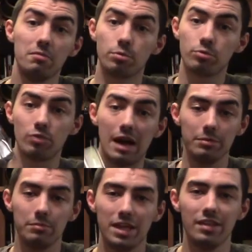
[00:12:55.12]

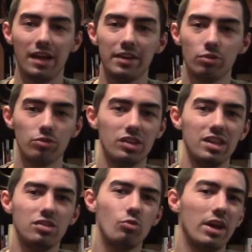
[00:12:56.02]
Problem is, I don't
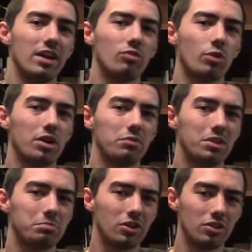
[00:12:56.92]
see two hands working
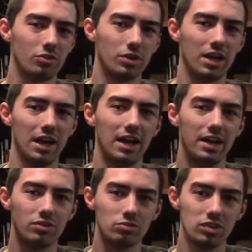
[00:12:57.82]
with a broadsword.
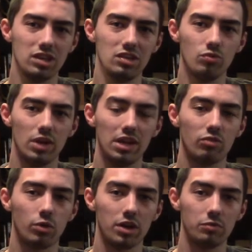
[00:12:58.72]
I don't see two
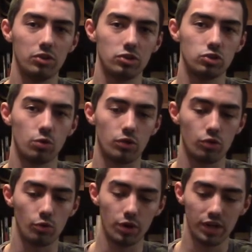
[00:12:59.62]
hands working with a short
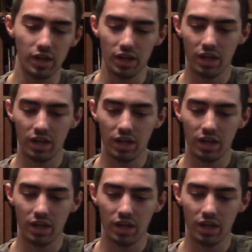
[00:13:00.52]
sword.